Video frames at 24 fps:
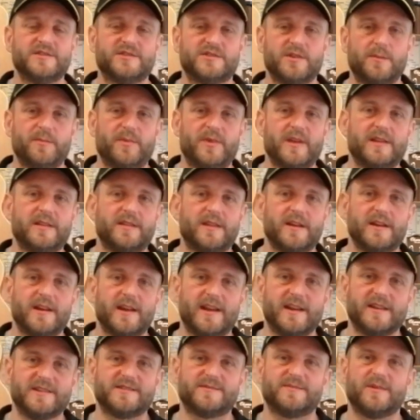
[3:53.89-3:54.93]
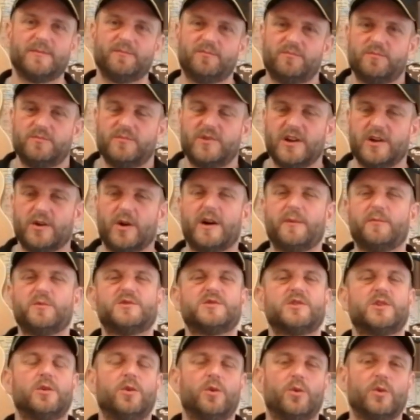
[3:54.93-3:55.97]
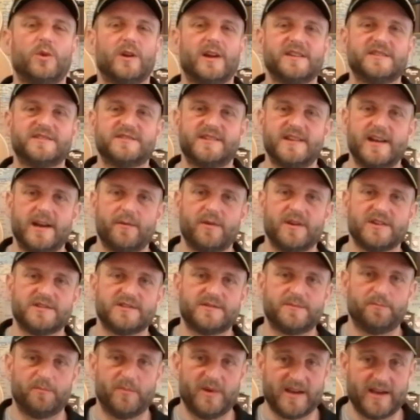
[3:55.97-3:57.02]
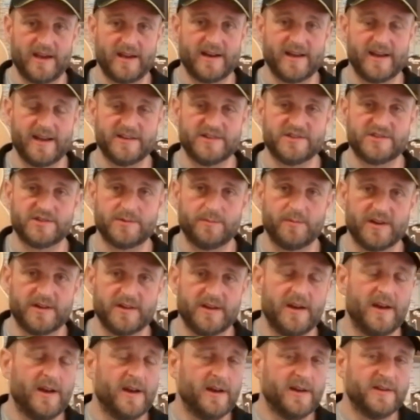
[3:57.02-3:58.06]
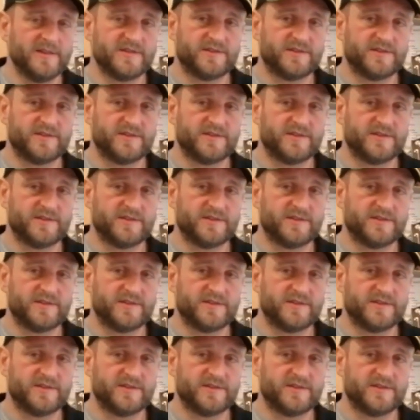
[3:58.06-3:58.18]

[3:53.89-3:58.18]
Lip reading: Something that is, I would call a serious beginner instrument,